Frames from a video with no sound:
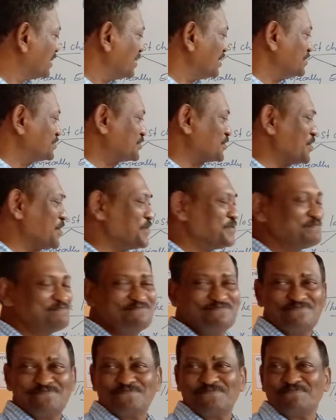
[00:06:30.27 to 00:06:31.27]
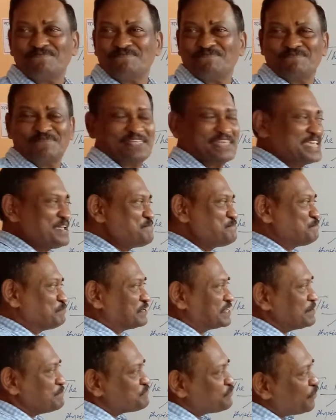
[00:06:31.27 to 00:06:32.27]
So
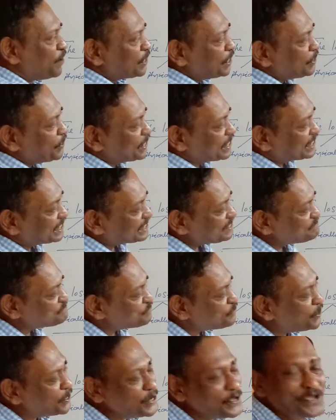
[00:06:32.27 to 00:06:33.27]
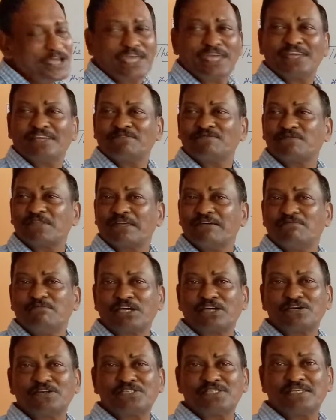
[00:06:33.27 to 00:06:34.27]
keep following.
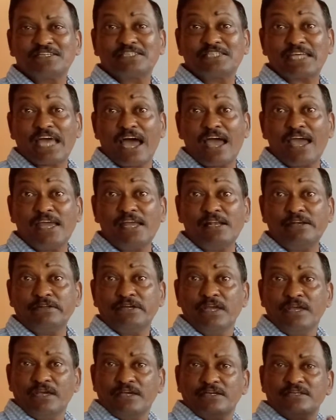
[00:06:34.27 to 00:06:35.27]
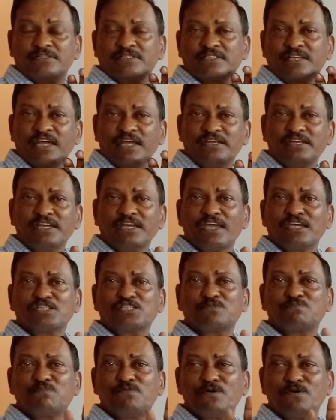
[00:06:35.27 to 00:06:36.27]
Because the child is getting
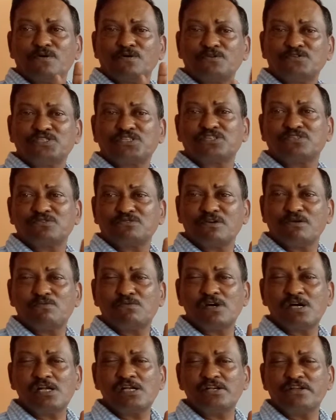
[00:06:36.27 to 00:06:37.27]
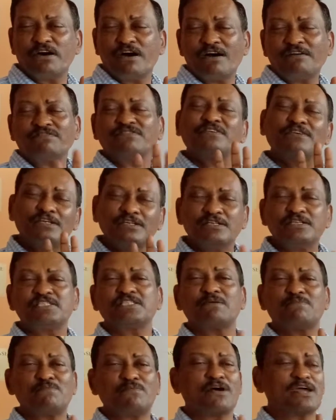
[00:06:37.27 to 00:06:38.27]
exposed to a world of
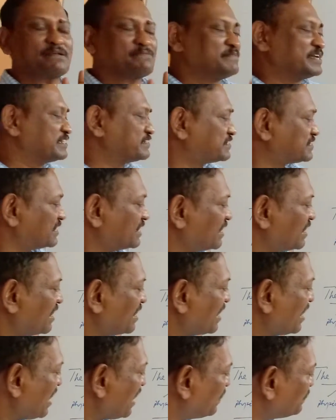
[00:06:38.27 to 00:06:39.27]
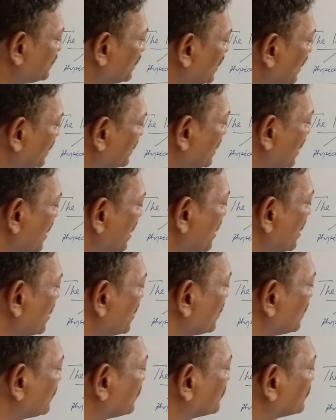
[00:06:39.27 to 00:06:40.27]
disappointment. And then
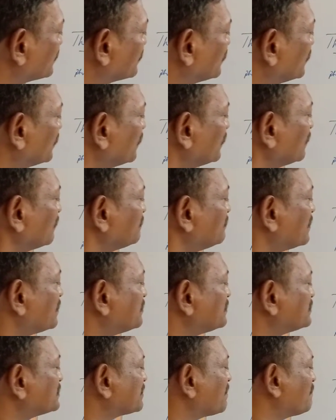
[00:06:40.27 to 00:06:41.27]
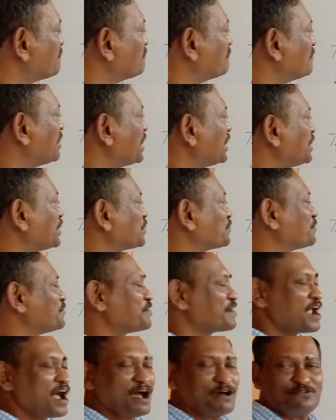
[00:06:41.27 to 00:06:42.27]
again, there is a
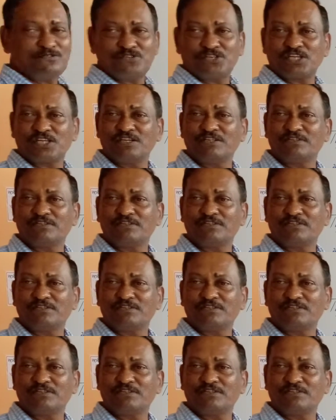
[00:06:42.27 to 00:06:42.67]
merry-go-round.